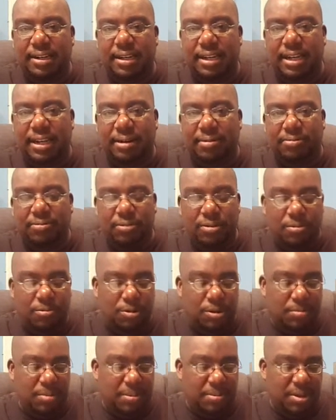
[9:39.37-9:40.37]
And from
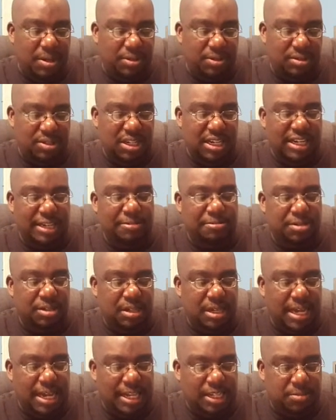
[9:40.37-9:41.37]
what my mother said, he was in
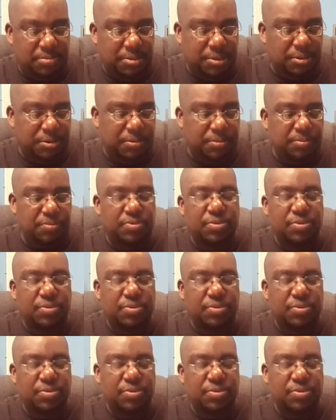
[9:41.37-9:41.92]
the hospital,